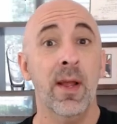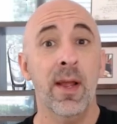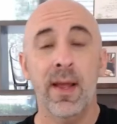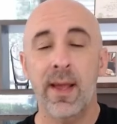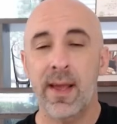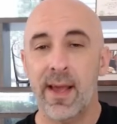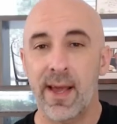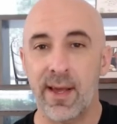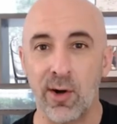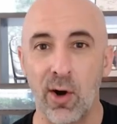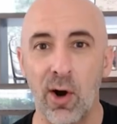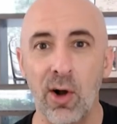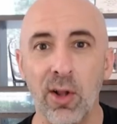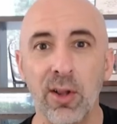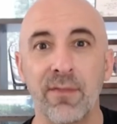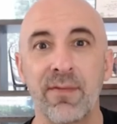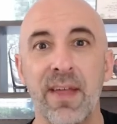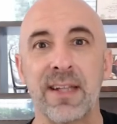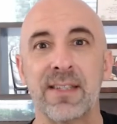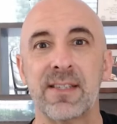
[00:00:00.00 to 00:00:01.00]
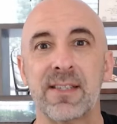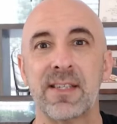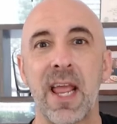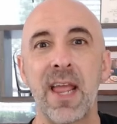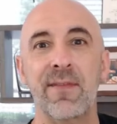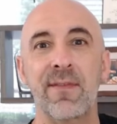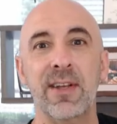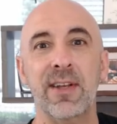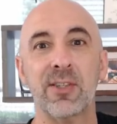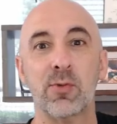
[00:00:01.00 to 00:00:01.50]
And all of that
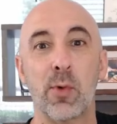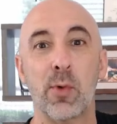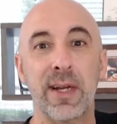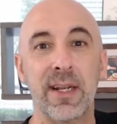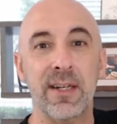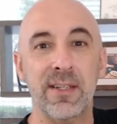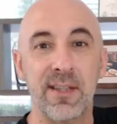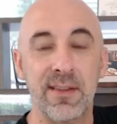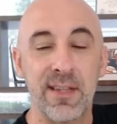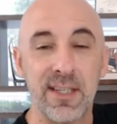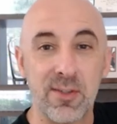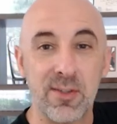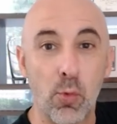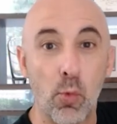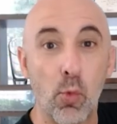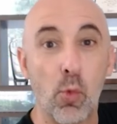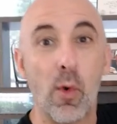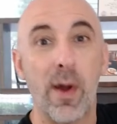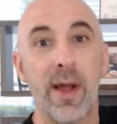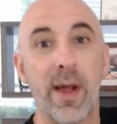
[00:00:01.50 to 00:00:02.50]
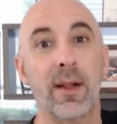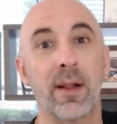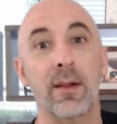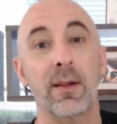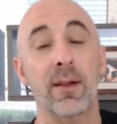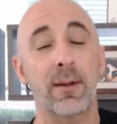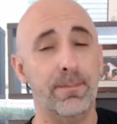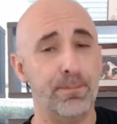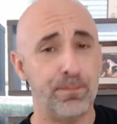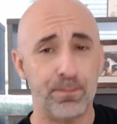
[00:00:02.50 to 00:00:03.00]
savings went into this
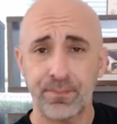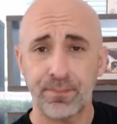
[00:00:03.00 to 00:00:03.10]
well